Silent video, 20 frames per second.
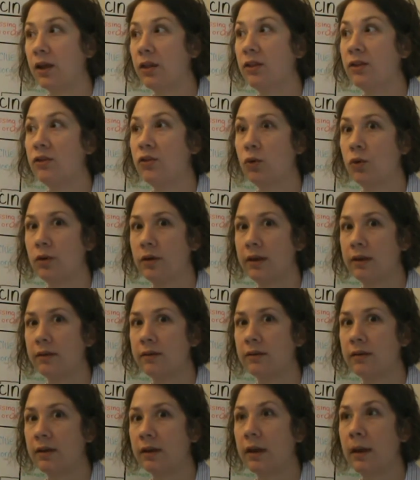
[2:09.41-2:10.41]
the
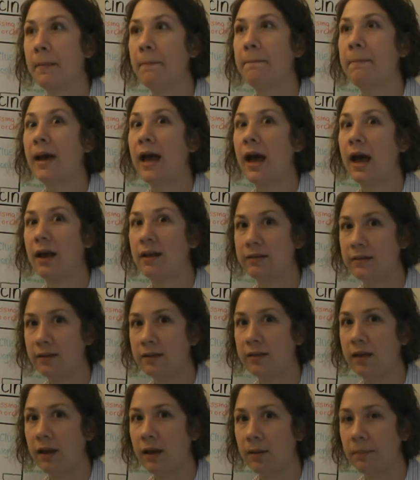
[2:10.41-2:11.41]
tortoise
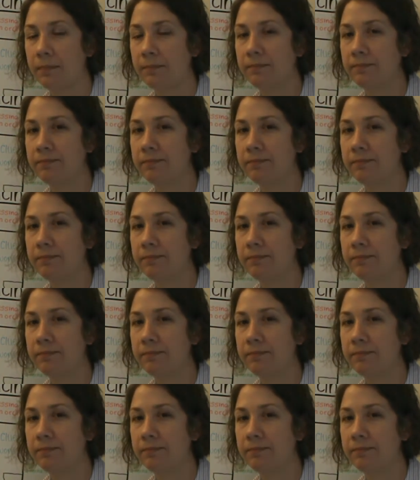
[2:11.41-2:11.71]
passes him.